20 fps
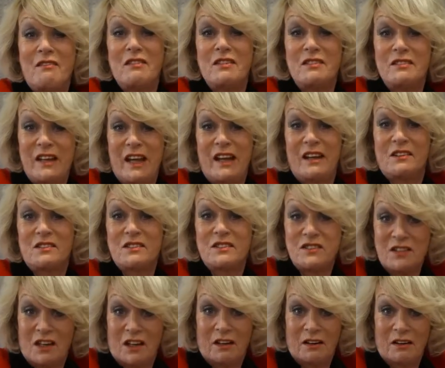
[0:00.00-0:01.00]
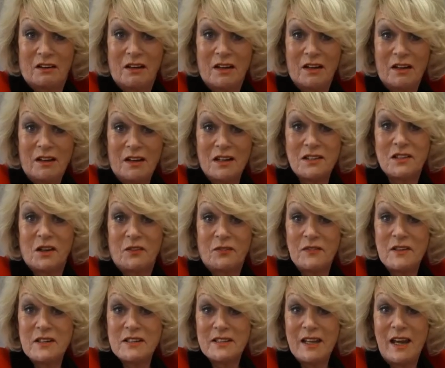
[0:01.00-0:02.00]
and nails done as
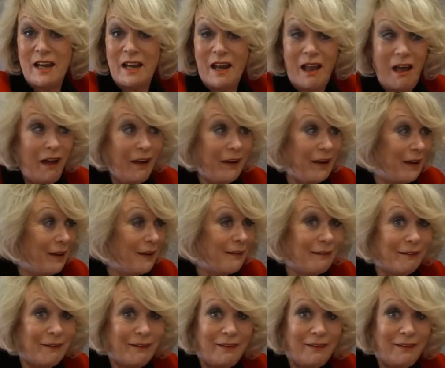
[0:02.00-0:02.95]
often as they like,